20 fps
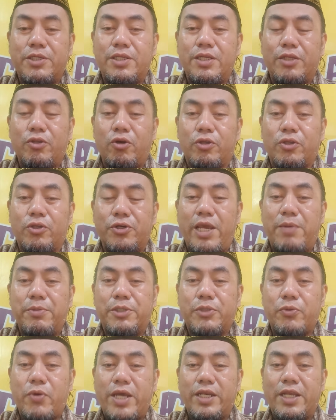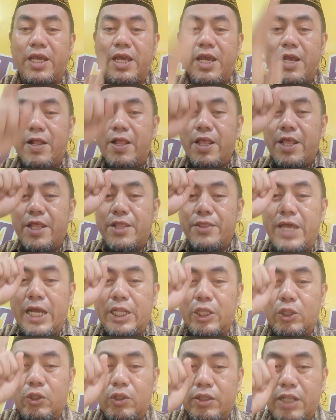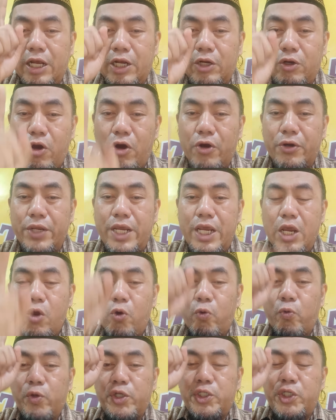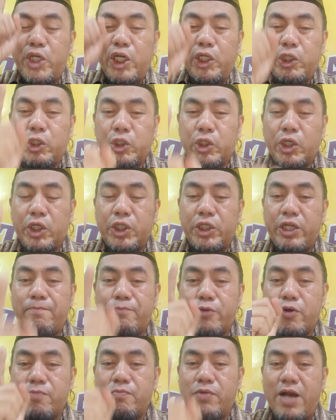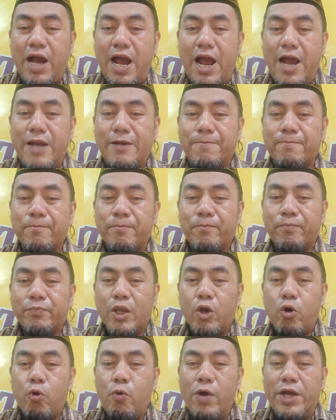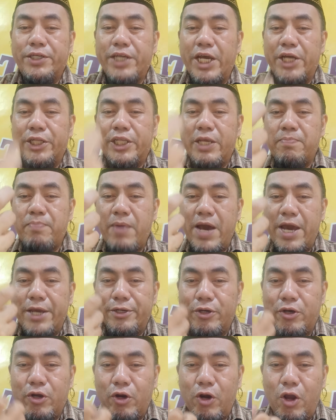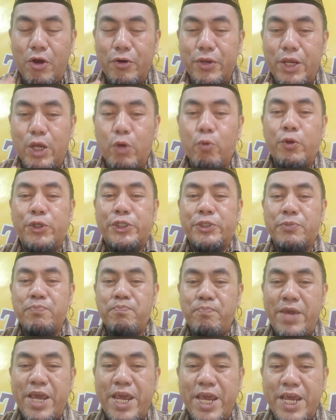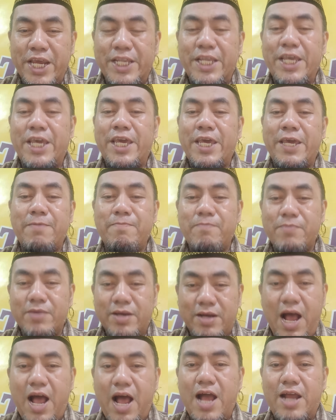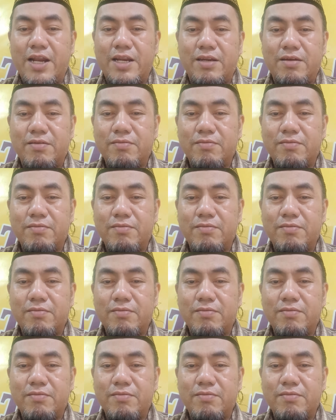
Dr. James White, that the glory which Jesus received from God was a divine glory which made him God.